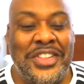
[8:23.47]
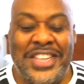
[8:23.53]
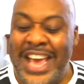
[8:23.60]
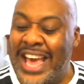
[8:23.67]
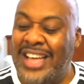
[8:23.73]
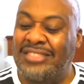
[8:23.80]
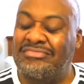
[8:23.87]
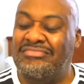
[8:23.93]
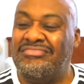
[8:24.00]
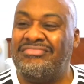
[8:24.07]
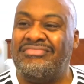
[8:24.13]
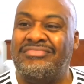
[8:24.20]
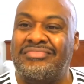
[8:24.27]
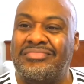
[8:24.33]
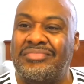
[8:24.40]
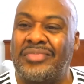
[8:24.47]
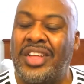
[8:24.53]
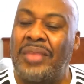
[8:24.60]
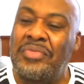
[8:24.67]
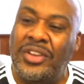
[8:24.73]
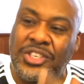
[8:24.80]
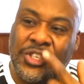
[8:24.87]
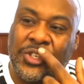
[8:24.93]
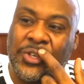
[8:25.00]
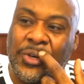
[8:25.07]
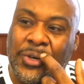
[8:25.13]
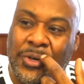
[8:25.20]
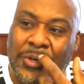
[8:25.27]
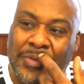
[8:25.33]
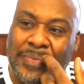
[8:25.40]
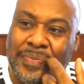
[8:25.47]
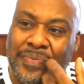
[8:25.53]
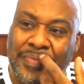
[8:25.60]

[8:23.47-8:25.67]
Yeah, I'm not sure.